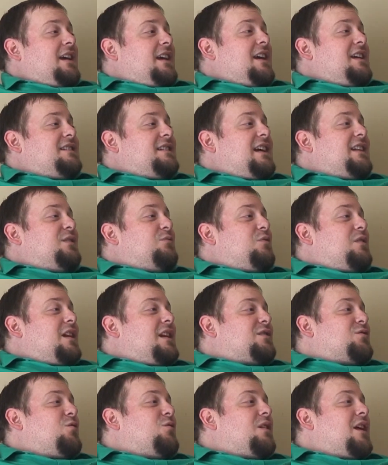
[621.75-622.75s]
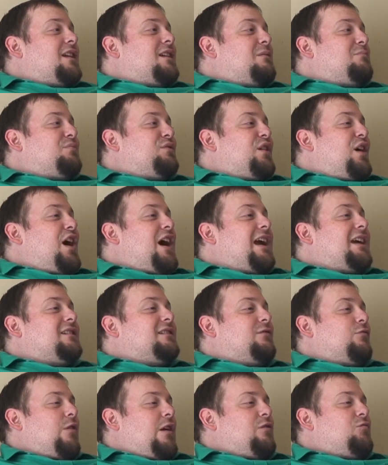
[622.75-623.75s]
He's not the one that's going on the blind
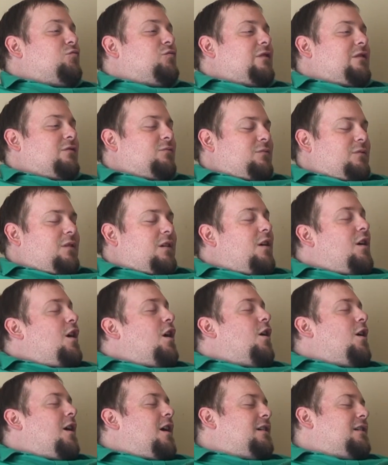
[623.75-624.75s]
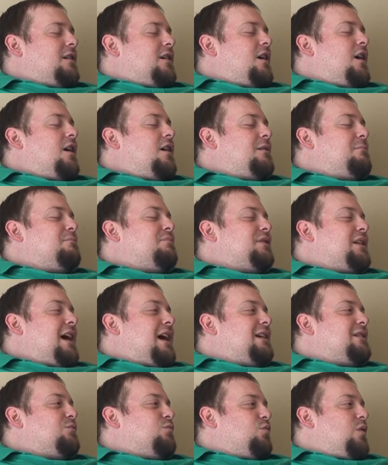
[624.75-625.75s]
rage or on the
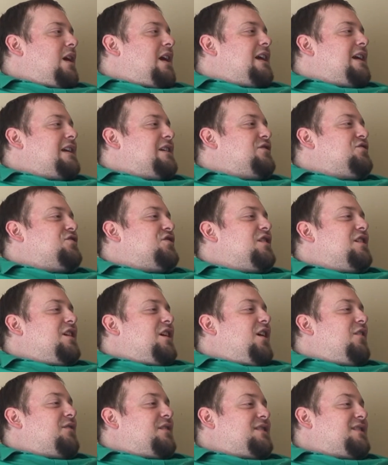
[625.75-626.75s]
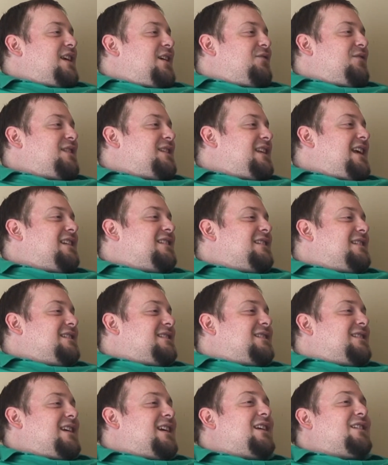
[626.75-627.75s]
unblind rage of the 7 deadly
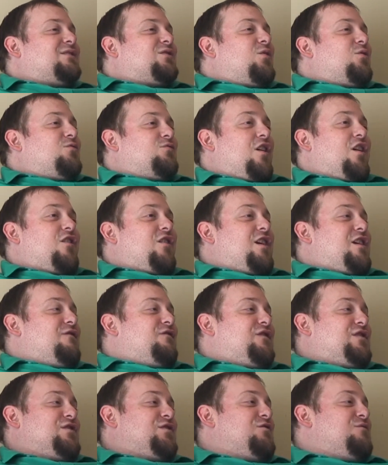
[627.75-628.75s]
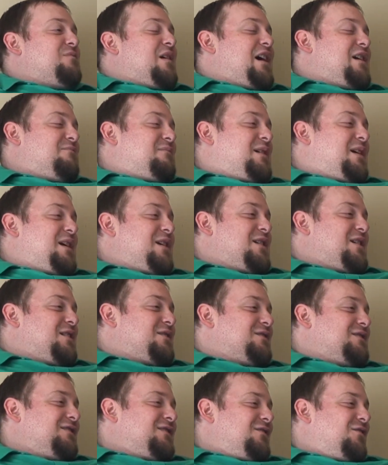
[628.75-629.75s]
sins, going, "I envy you,
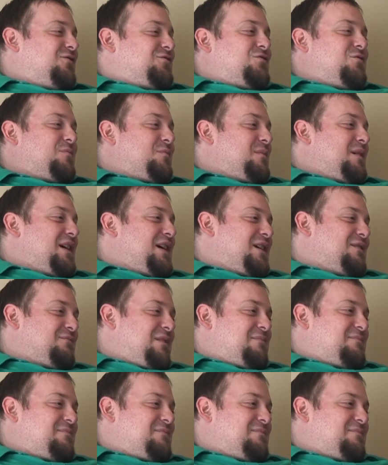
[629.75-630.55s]
Batman," or Superman.